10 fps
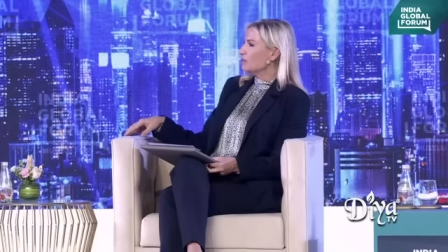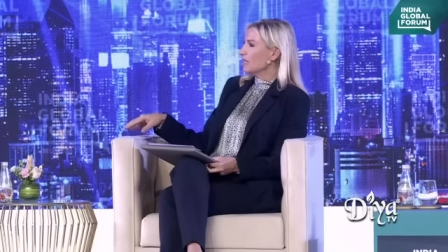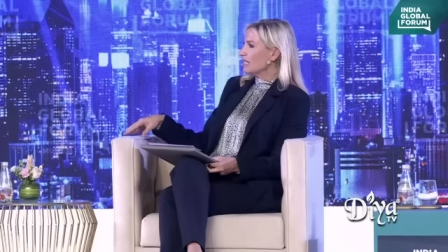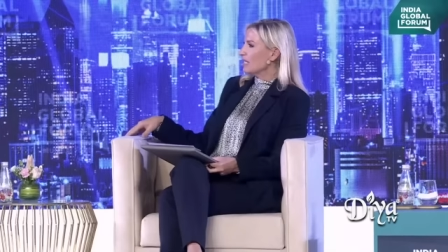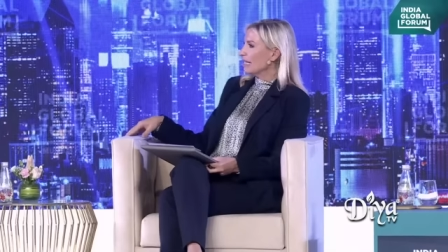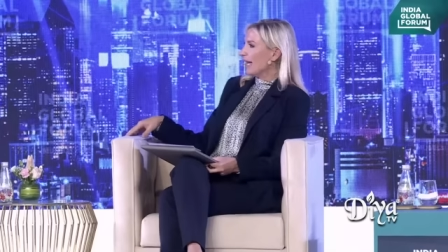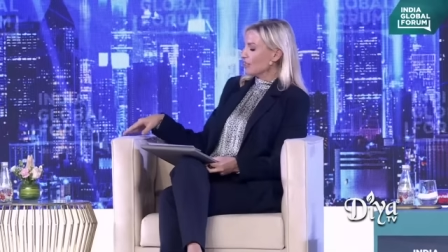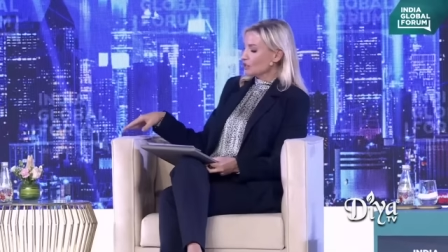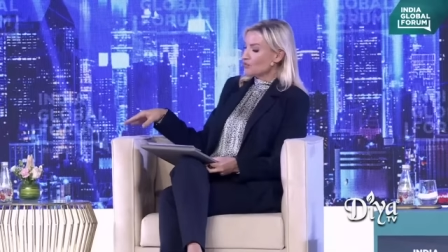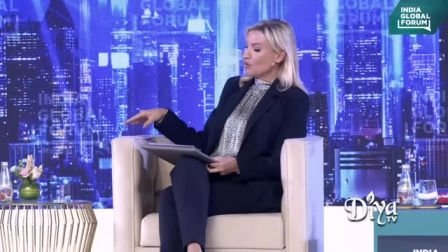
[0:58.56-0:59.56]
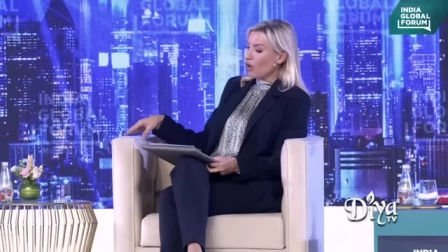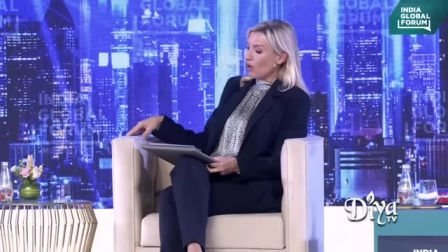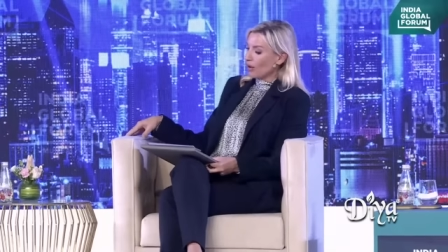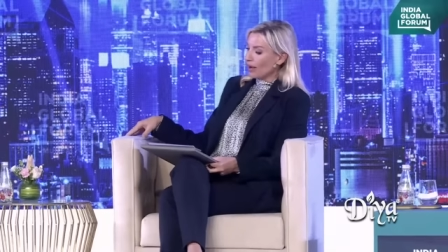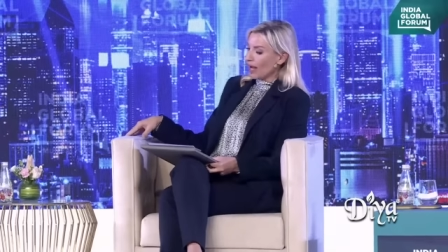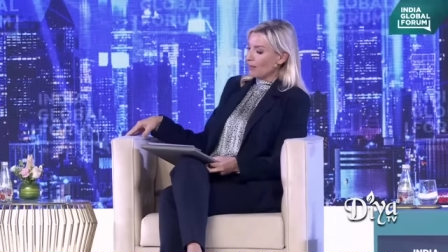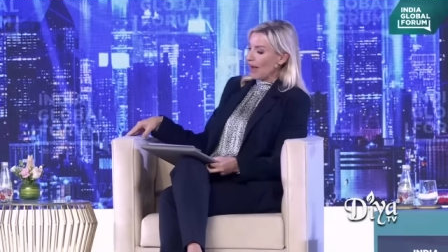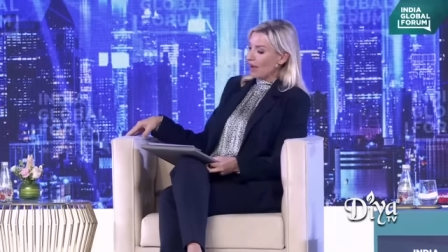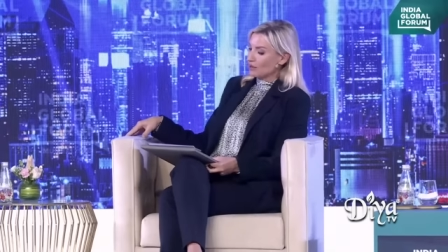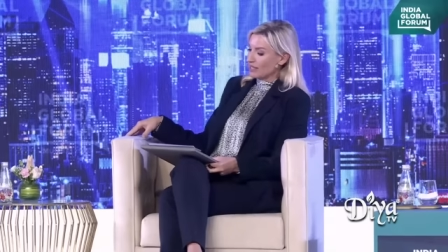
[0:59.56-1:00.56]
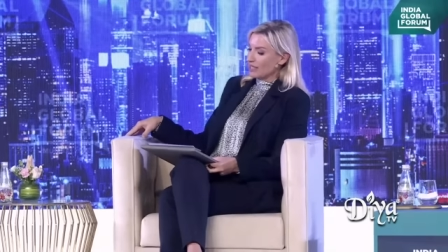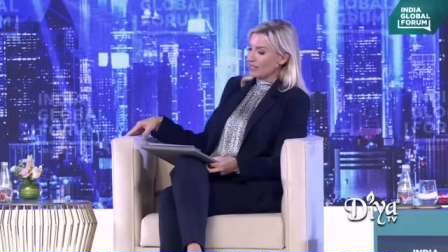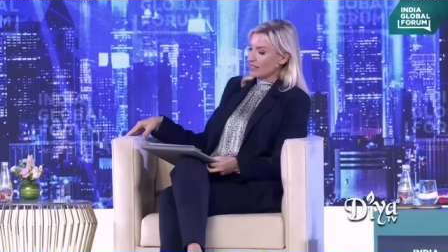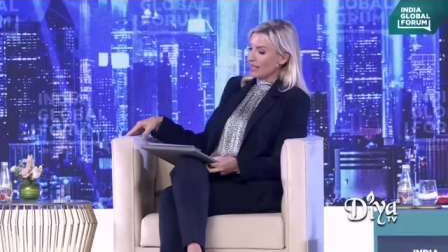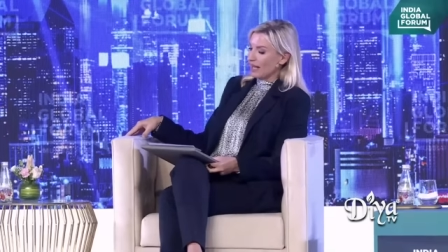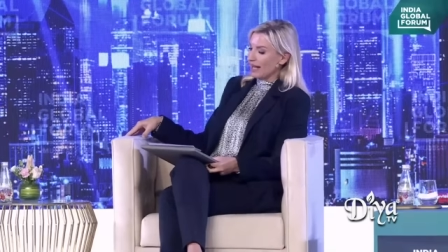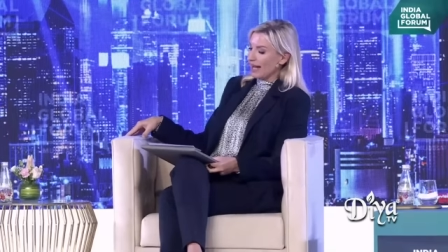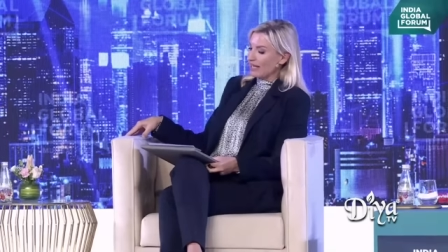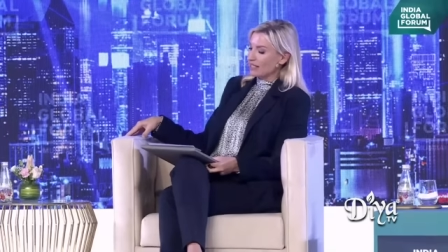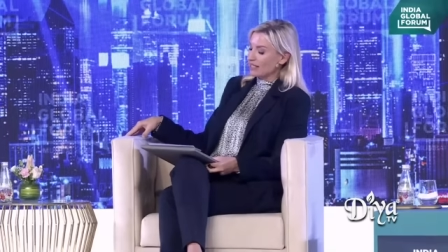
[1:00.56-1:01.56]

media gets wrong about India, and